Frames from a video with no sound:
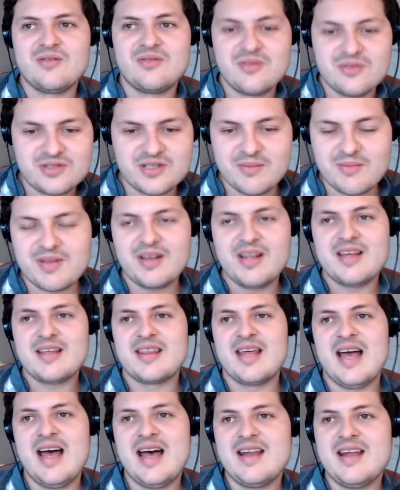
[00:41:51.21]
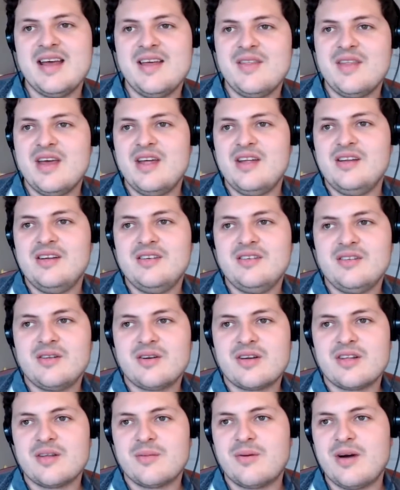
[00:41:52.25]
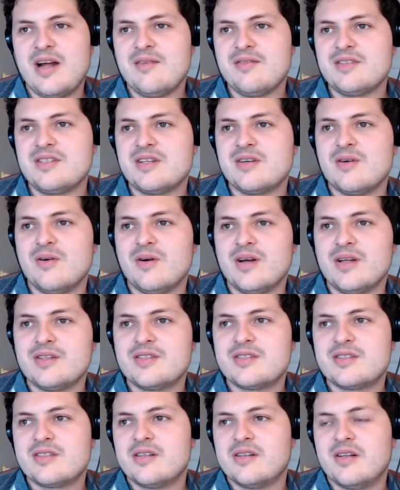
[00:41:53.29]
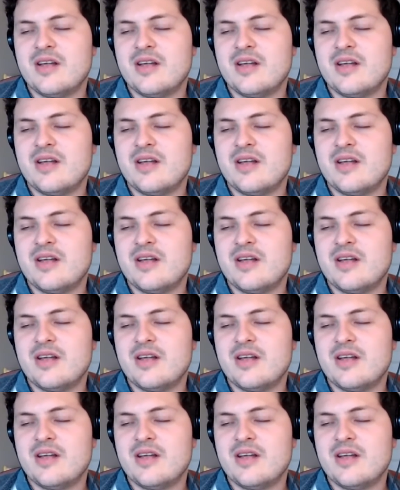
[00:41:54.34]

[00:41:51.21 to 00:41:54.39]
do something like that and then look at the privacy coins.